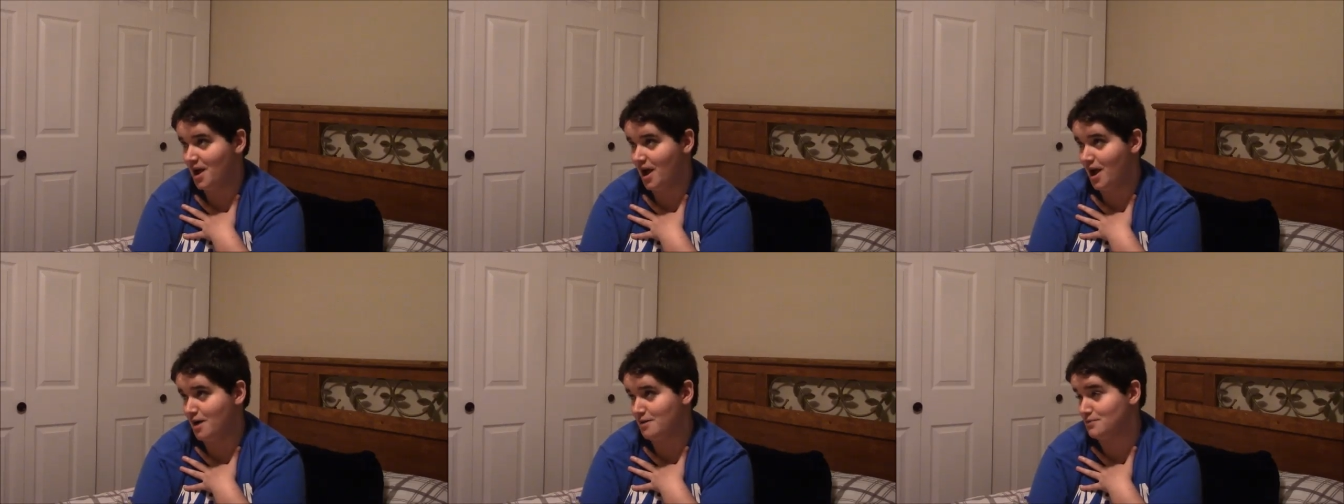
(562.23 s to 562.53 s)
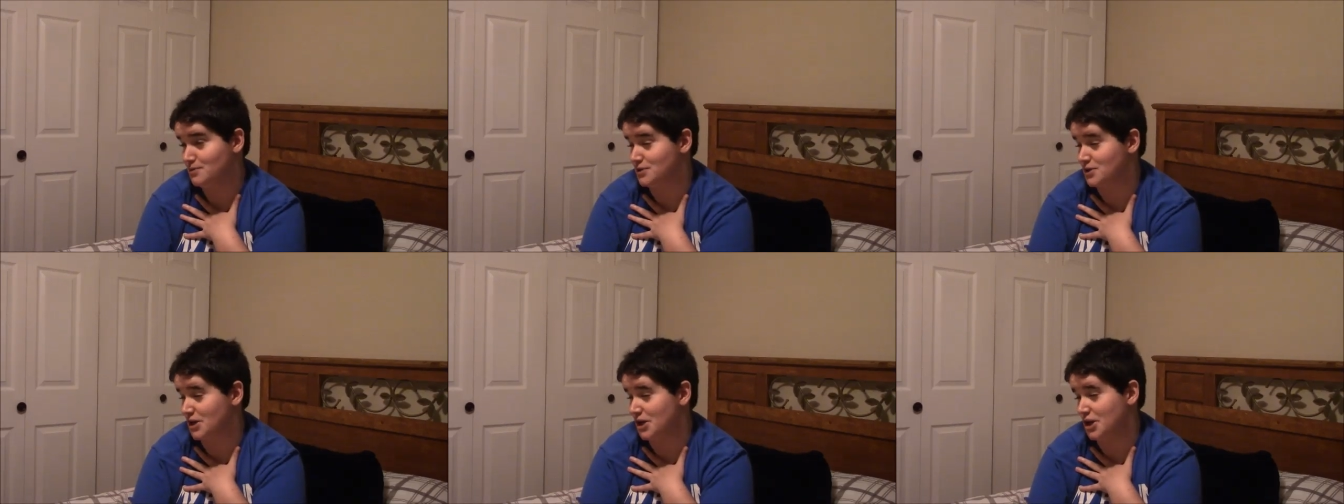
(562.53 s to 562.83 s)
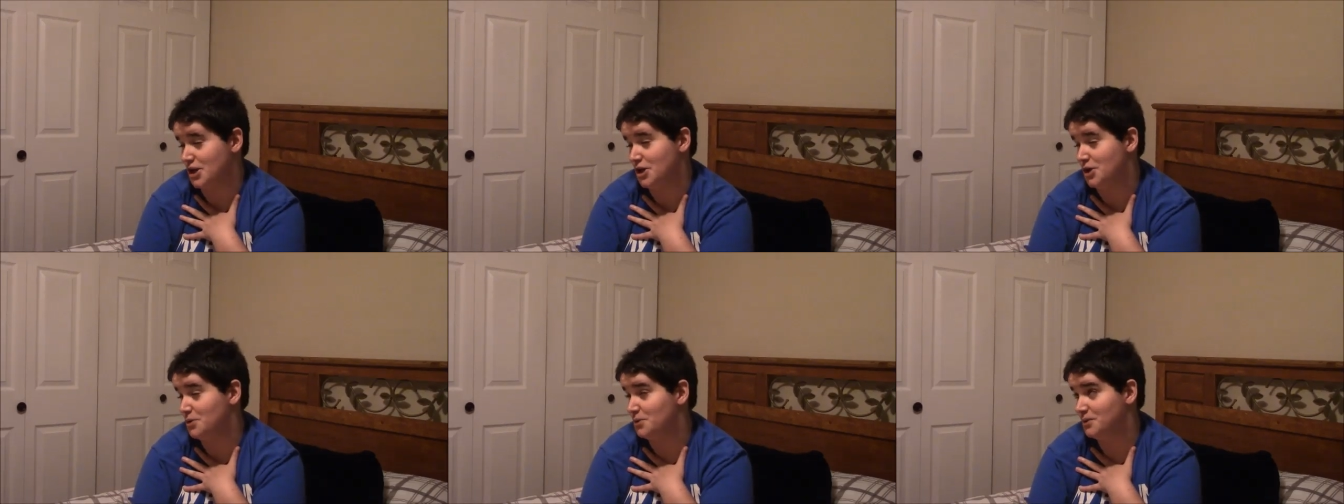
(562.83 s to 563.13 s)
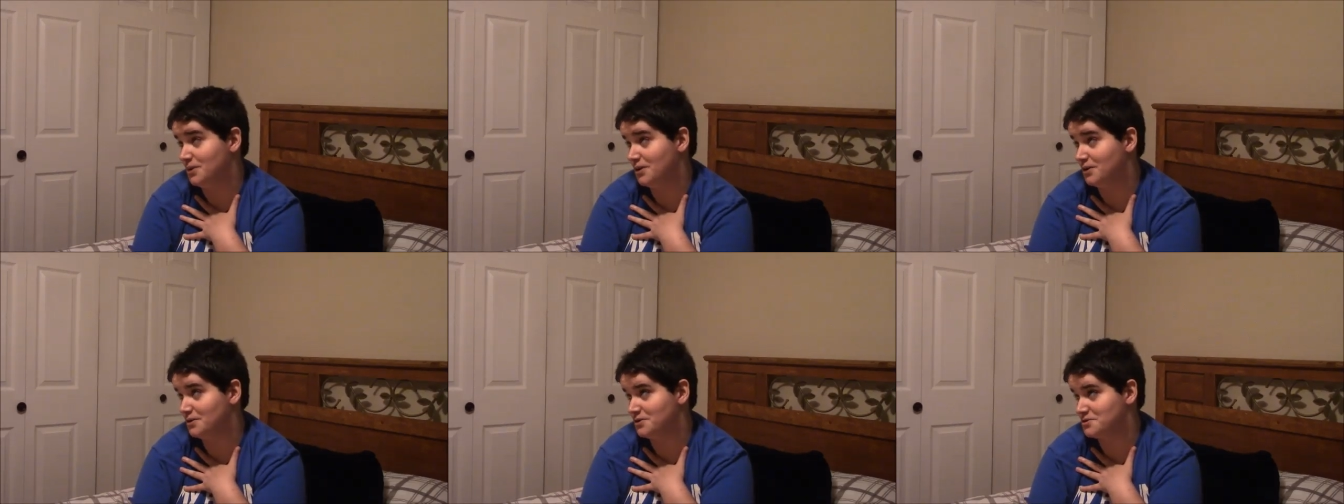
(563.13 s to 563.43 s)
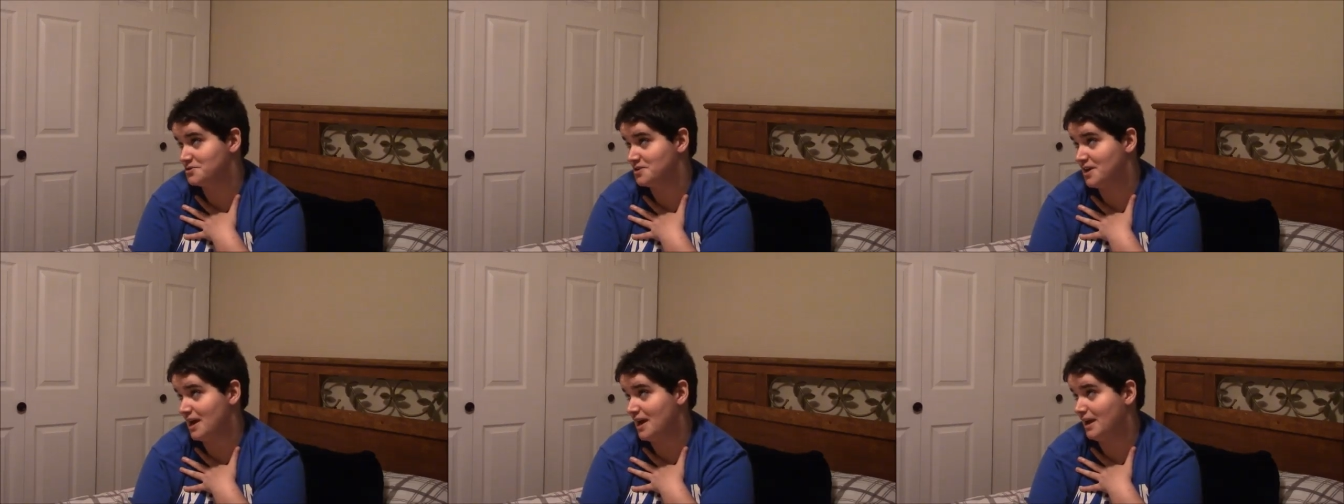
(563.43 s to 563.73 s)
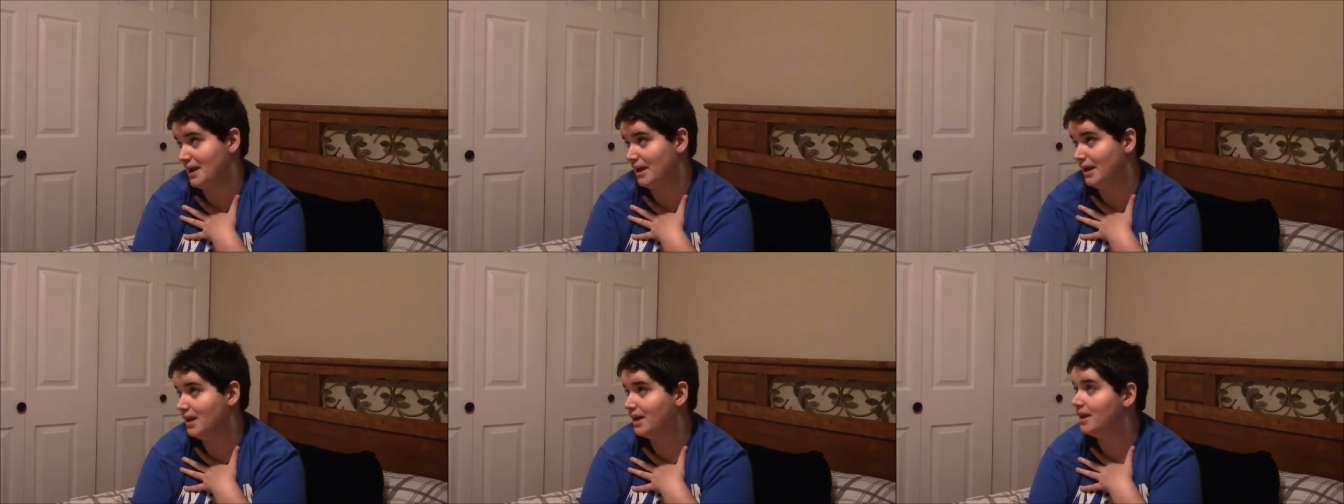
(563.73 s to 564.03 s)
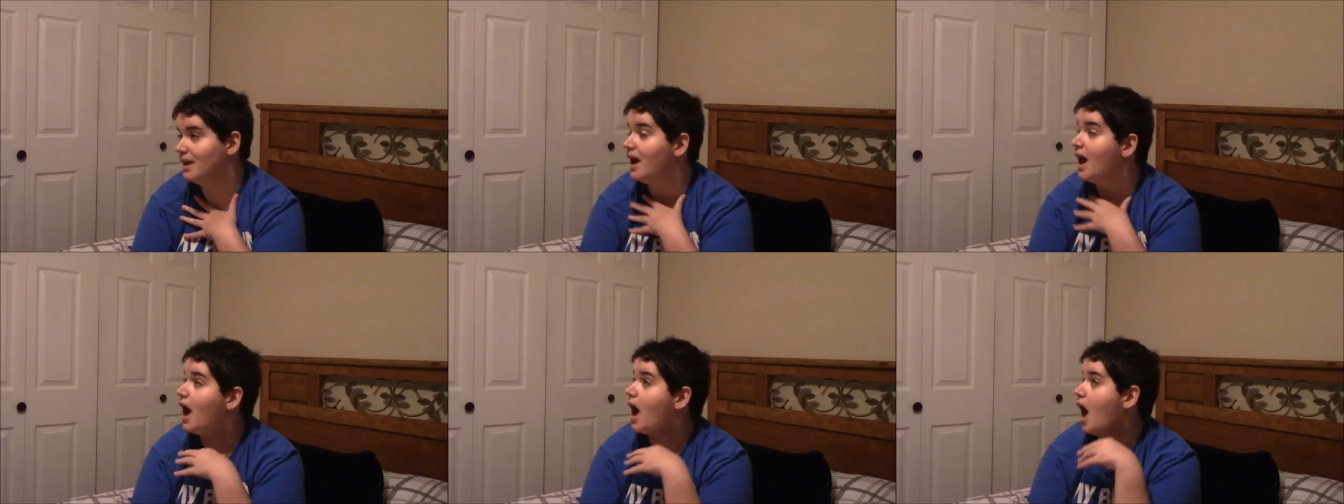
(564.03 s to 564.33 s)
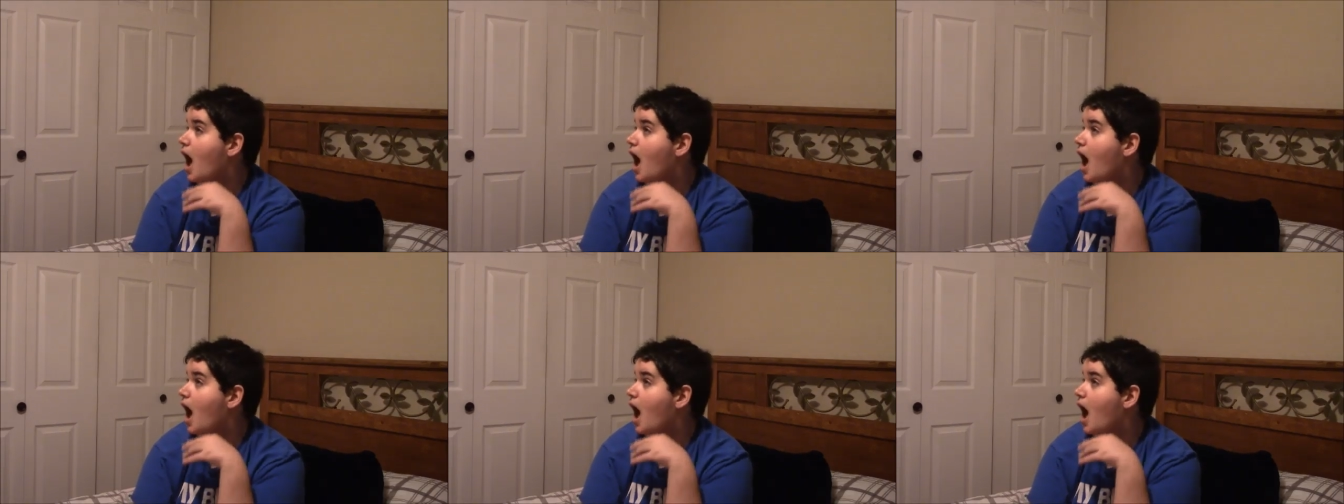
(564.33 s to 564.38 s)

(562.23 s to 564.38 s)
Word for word: I was a cute little dragon.